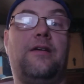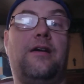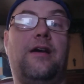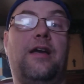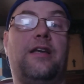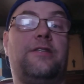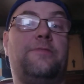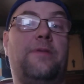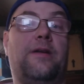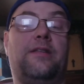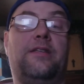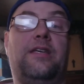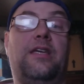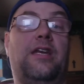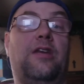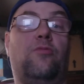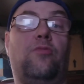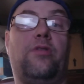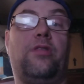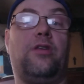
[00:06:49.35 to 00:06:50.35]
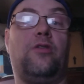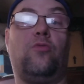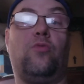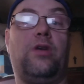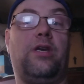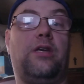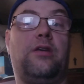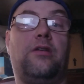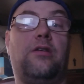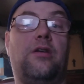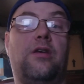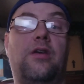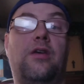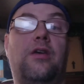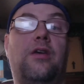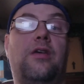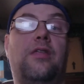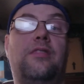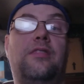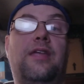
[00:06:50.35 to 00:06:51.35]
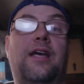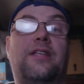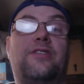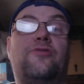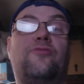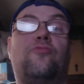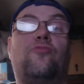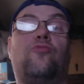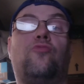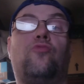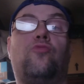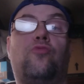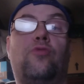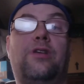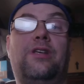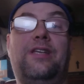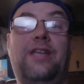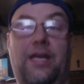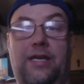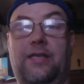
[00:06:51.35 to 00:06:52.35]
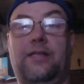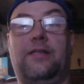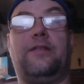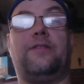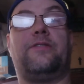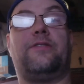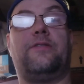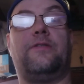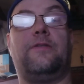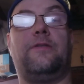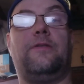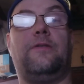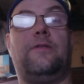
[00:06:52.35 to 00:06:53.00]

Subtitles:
I expect to get it within a week. That's ridiculous.